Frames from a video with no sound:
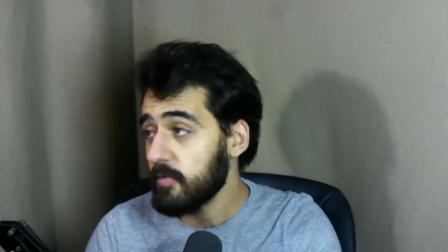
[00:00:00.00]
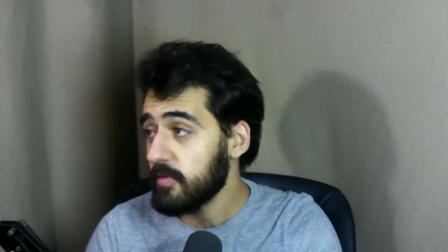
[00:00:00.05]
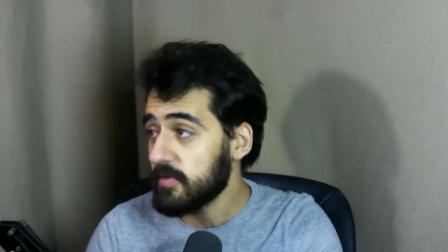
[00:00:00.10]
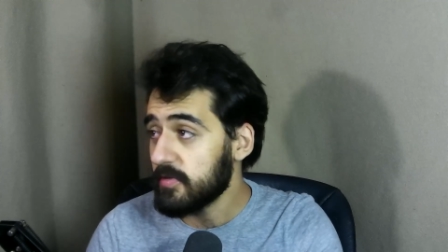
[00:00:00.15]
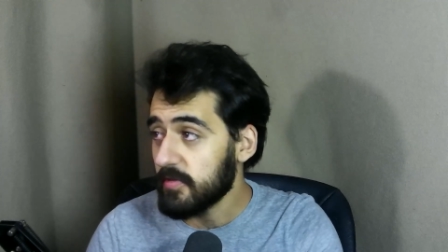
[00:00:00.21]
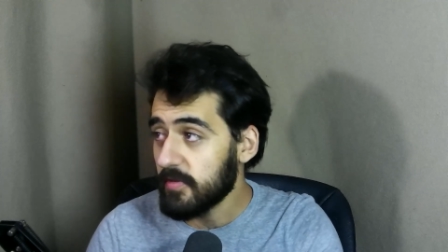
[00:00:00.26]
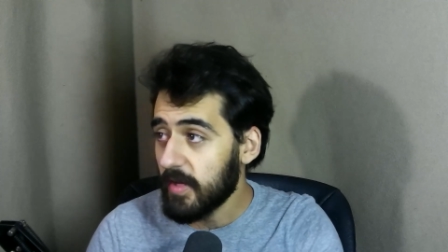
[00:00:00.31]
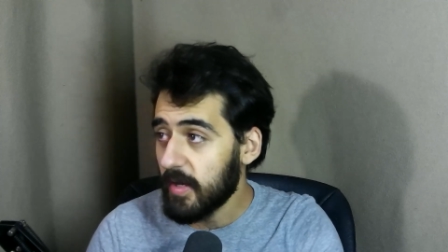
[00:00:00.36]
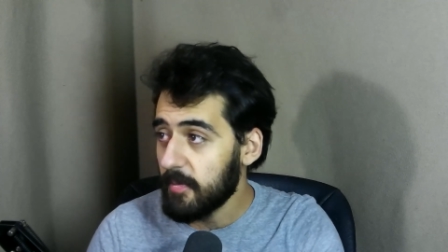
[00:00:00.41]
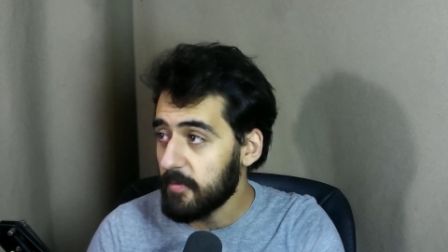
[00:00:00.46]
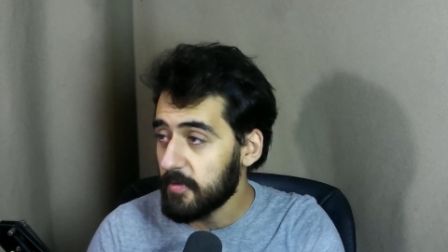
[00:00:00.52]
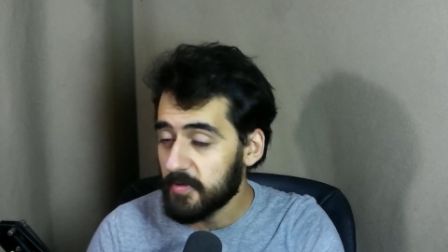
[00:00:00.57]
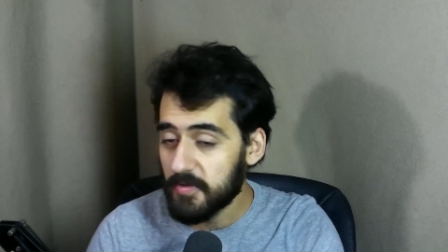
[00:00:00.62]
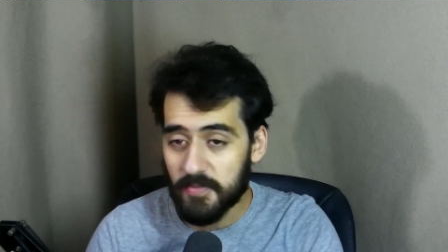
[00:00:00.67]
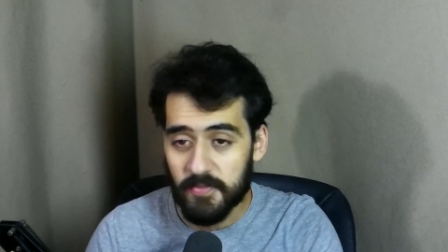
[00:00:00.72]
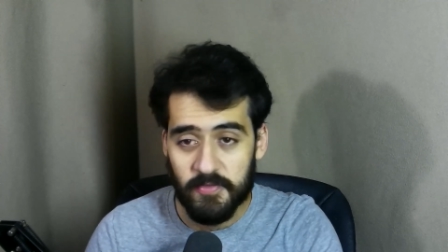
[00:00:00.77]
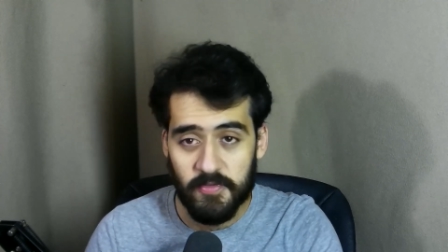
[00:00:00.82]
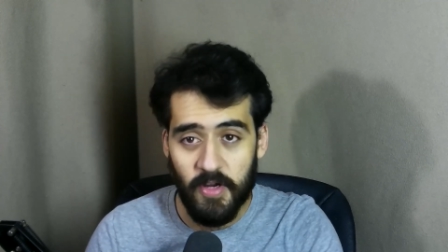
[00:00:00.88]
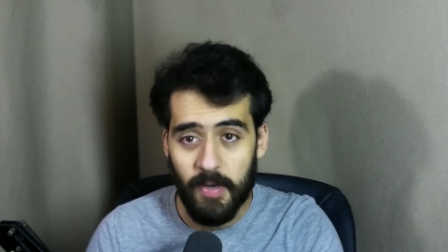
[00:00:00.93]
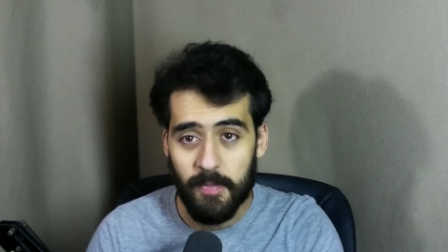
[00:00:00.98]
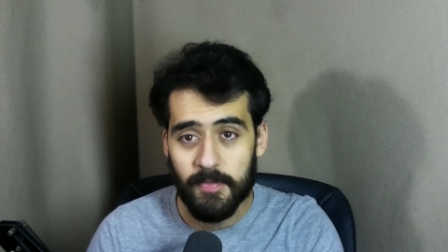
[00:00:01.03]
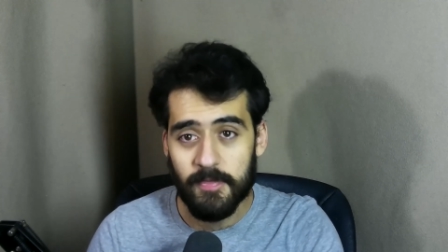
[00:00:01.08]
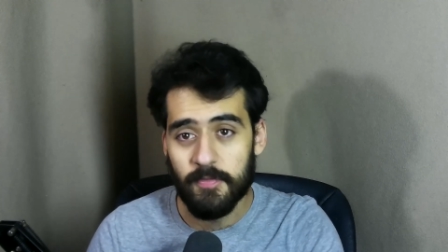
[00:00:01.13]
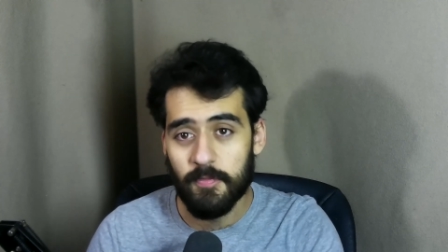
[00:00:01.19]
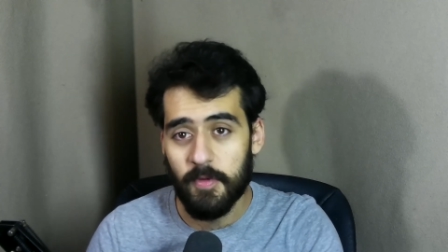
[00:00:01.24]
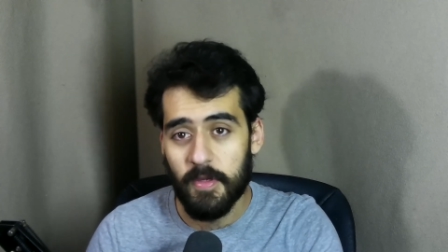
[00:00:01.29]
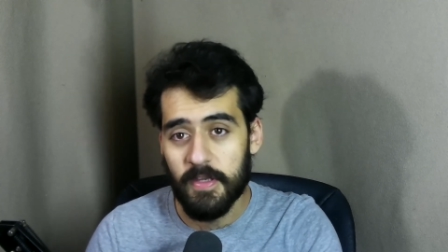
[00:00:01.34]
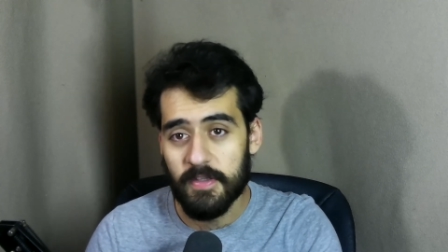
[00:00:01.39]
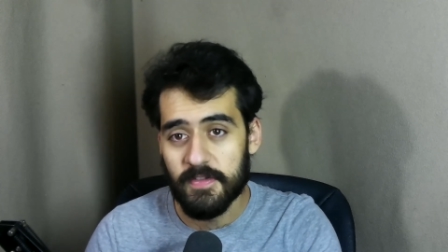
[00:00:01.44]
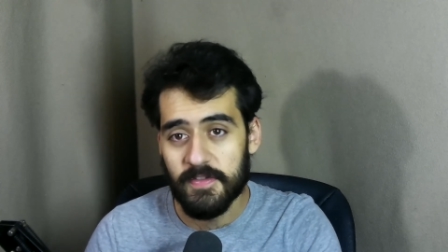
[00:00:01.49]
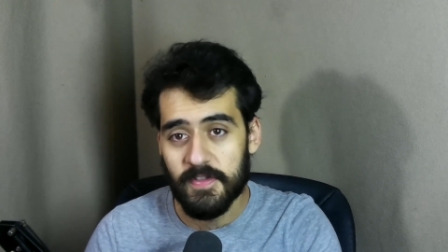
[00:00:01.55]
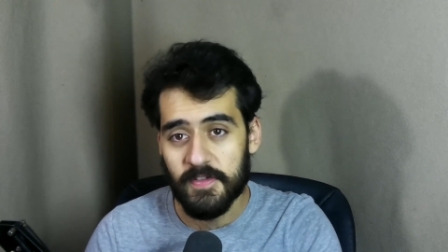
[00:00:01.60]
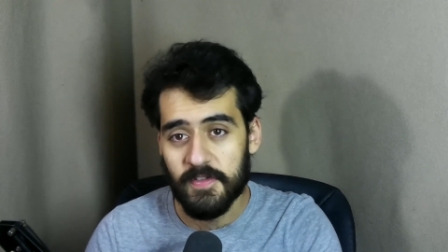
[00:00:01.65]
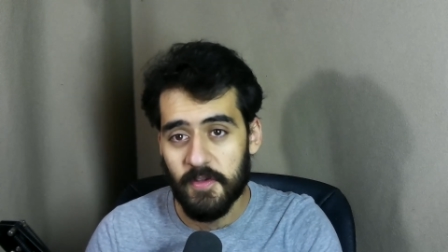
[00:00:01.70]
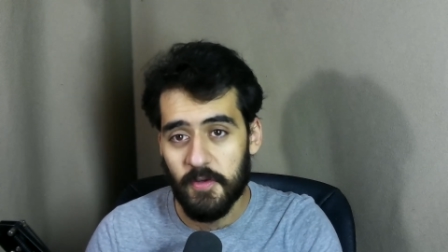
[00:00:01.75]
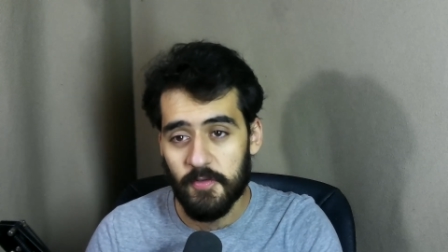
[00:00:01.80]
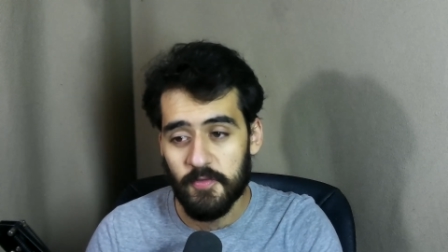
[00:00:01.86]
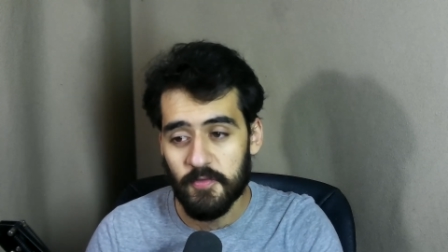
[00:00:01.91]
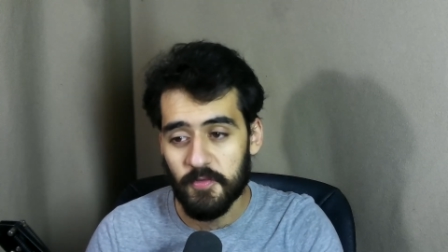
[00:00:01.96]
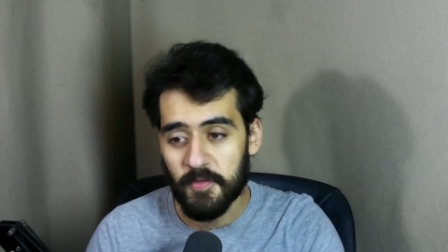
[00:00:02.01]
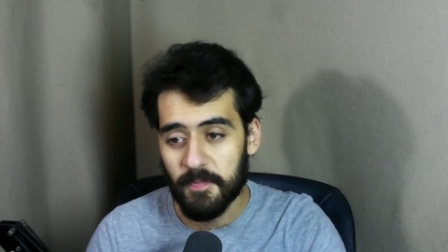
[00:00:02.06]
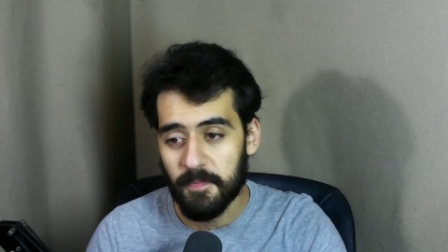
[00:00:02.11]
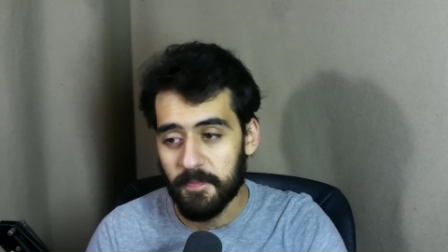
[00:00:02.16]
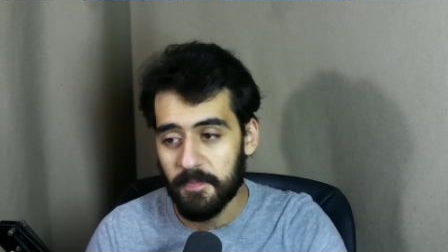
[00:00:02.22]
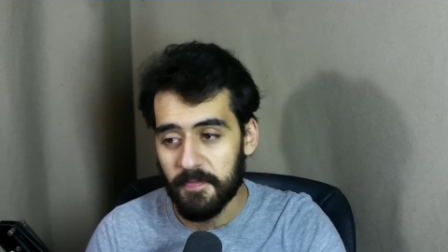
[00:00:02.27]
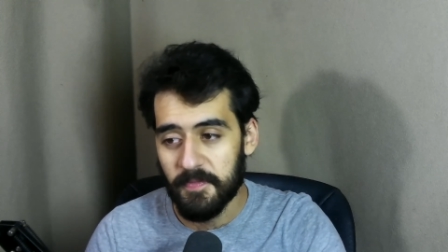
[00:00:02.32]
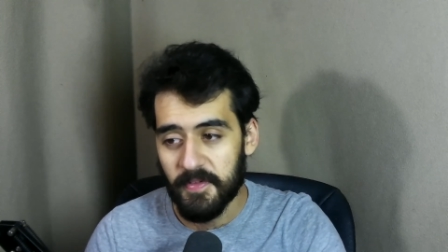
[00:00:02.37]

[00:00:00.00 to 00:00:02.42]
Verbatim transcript: We still got more subscribers. We hit 600.